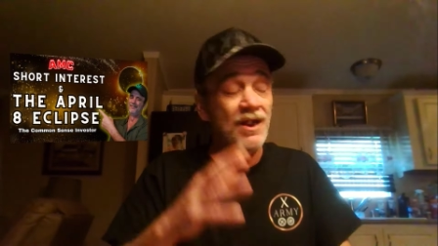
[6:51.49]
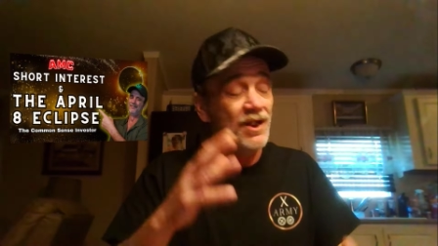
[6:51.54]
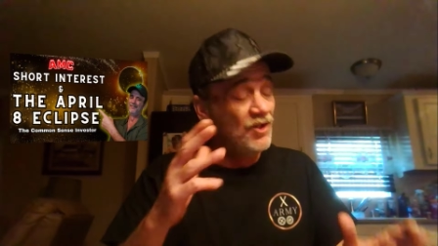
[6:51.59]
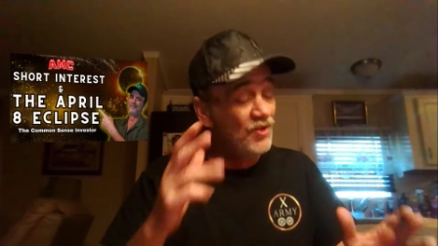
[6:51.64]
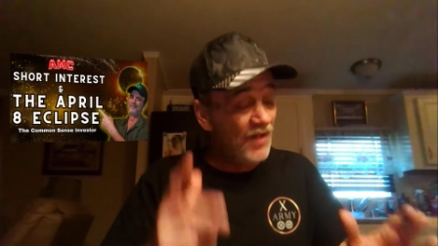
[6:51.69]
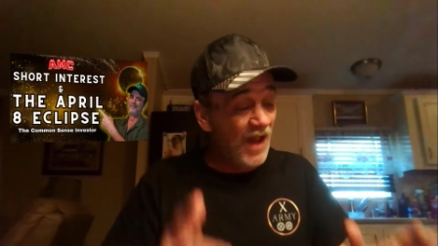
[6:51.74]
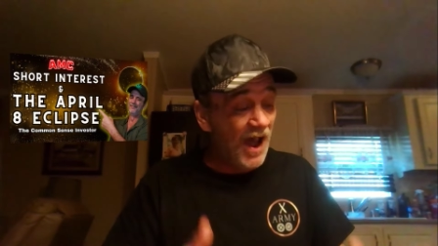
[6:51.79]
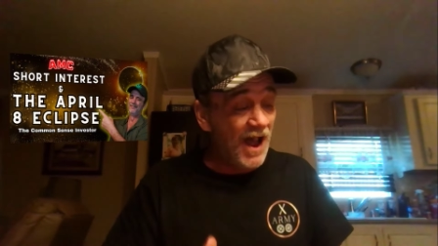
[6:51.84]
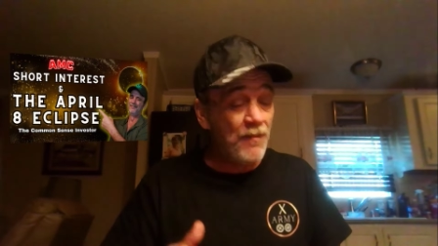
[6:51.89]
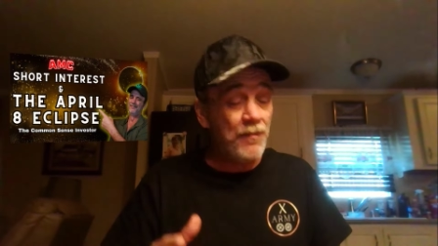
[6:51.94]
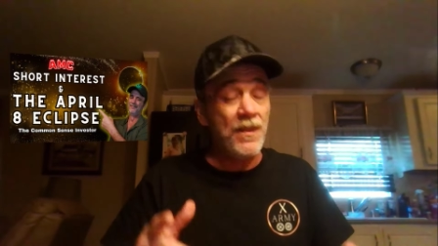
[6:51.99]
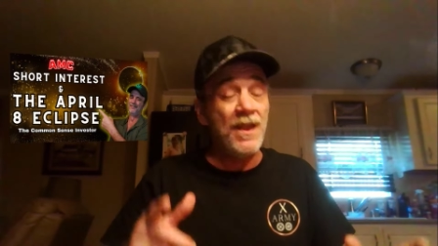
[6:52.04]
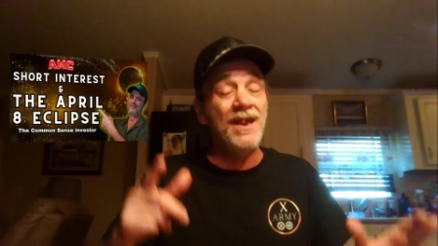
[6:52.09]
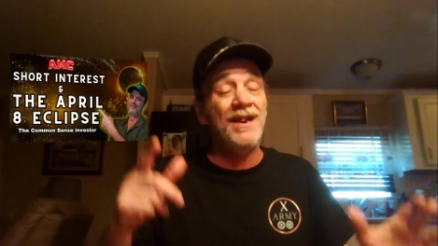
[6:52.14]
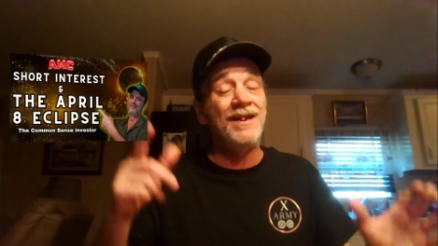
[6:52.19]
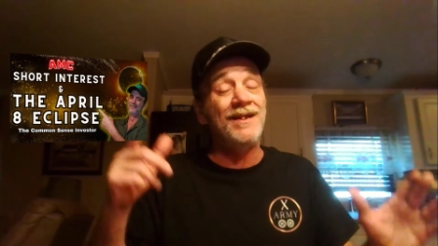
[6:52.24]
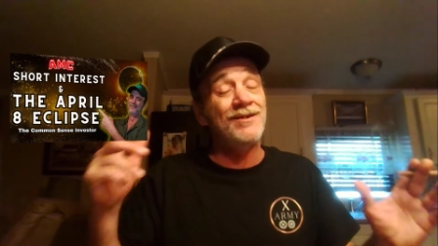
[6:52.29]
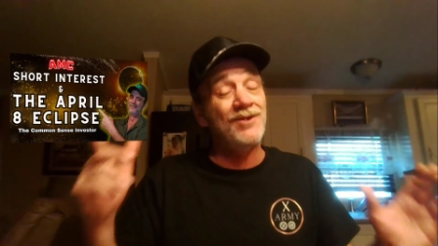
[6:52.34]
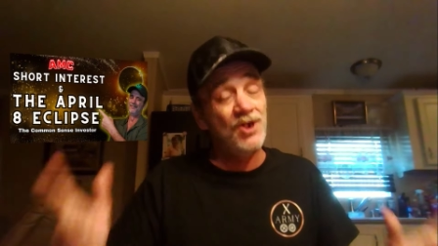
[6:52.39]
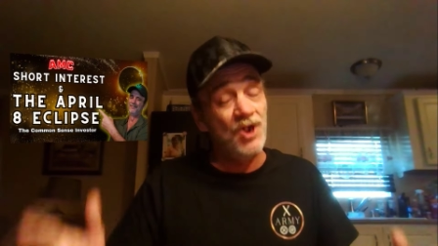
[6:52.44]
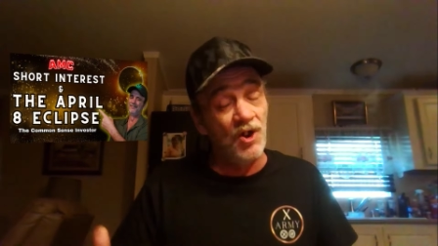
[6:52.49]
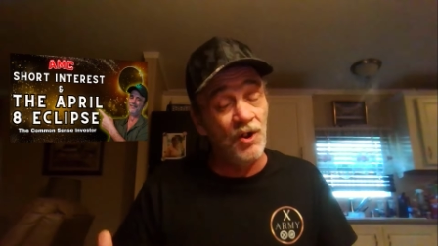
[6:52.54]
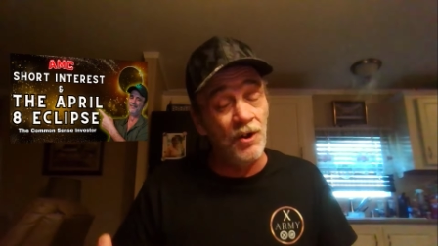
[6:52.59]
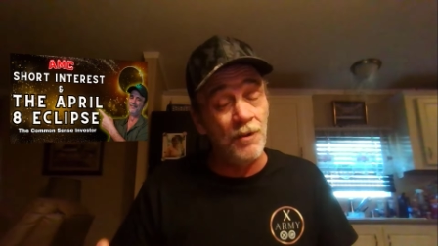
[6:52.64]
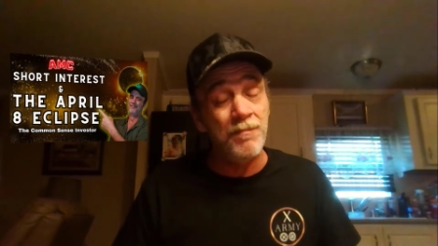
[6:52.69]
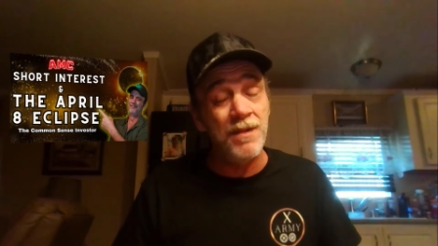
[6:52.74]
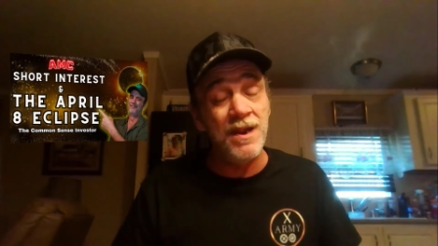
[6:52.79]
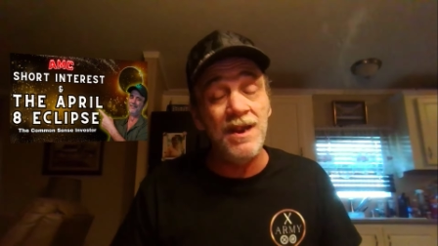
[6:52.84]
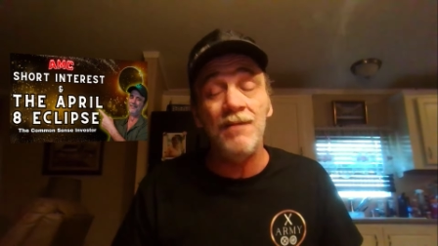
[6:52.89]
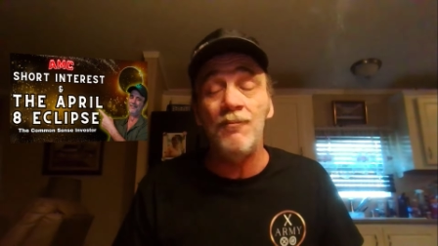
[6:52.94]
Not that it's going to
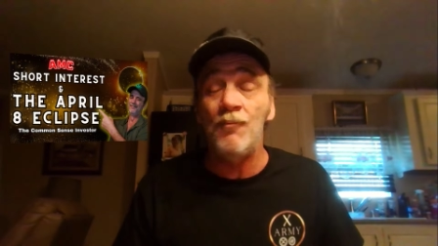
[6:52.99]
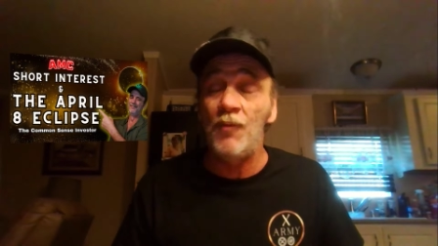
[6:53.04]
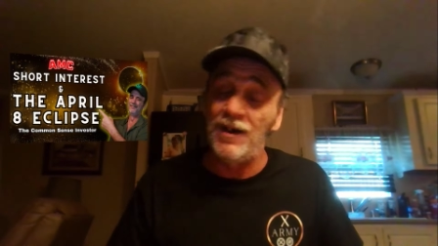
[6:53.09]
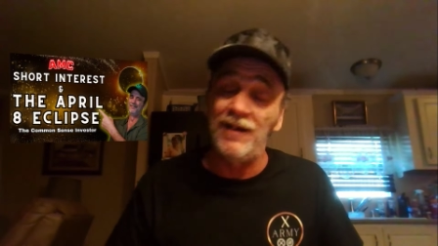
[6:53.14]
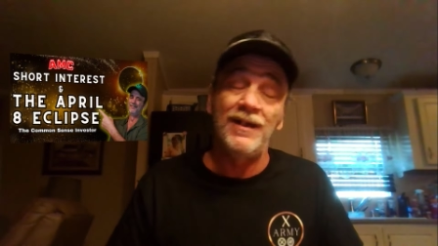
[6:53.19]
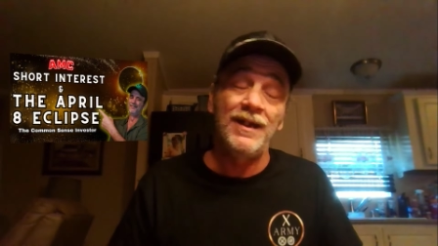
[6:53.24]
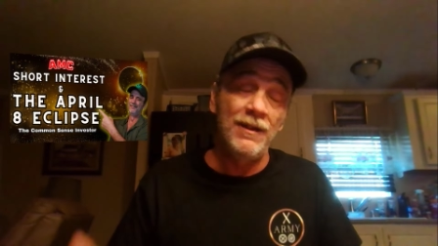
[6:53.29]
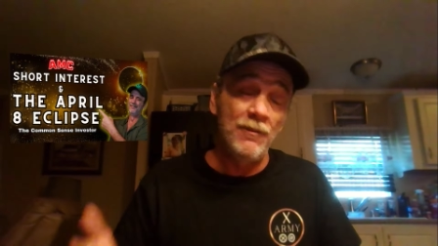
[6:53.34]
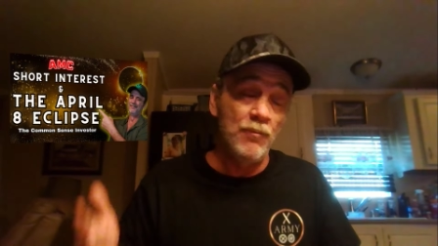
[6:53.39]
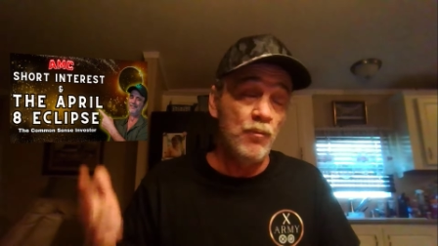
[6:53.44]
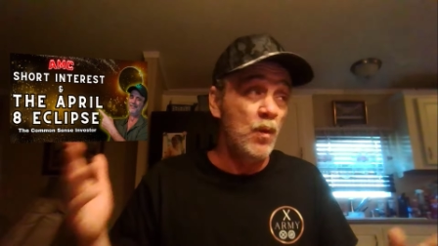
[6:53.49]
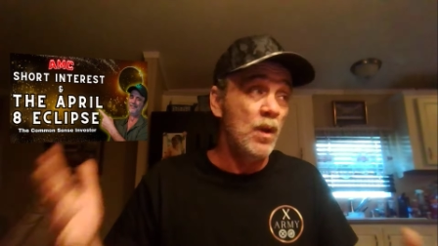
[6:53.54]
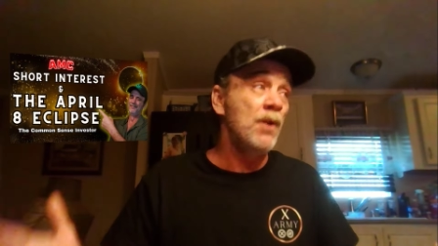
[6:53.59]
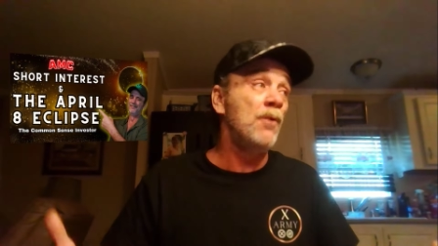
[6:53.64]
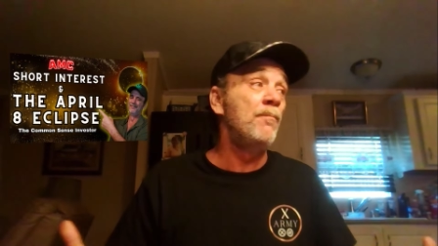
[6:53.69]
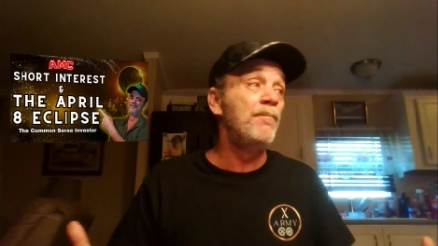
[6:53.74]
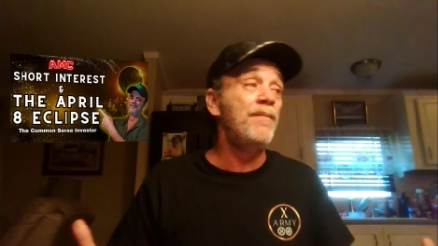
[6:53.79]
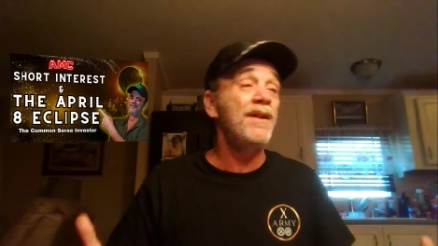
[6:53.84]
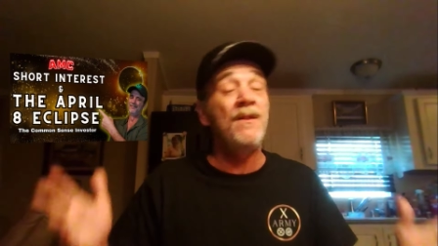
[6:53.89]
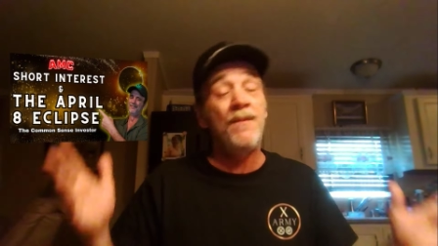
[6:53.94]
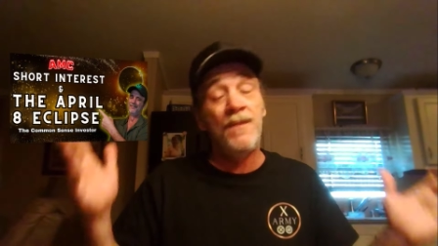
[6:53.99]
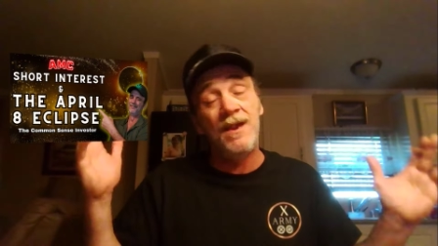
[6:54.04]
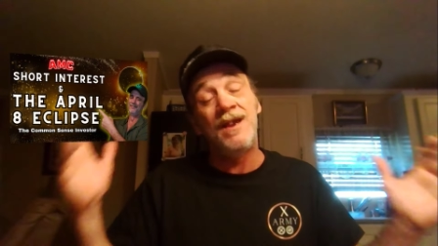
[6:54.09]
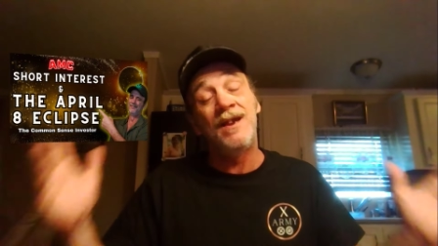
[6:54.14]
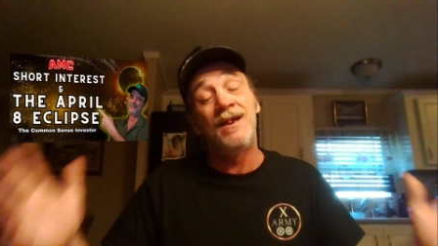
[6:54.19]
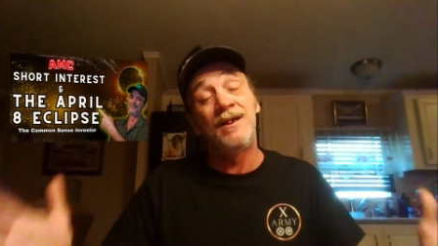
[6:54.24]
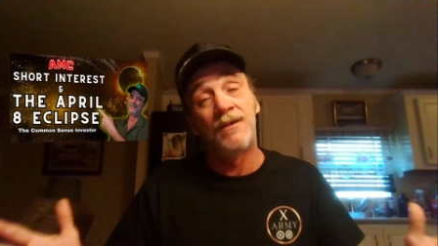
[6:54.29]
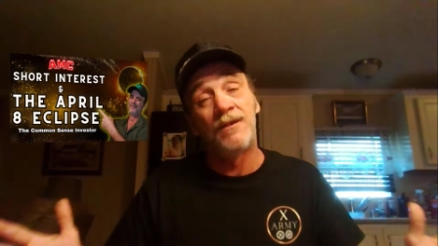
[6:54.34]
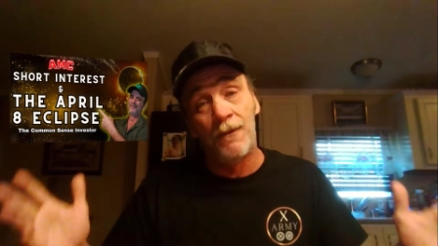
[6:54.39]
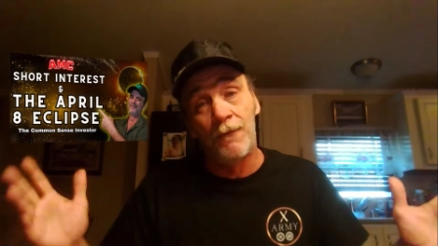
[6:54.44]
be, well, it will be the
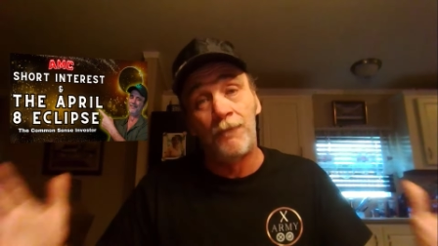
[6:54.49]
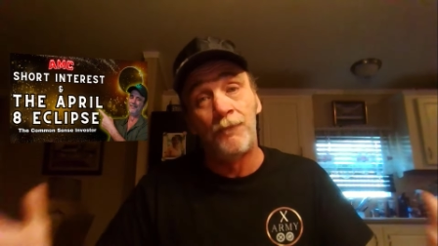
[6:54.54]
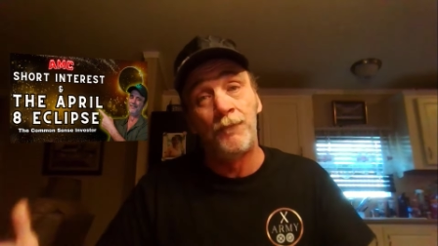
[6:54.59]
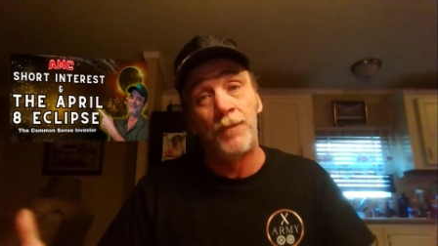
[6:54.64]
end of the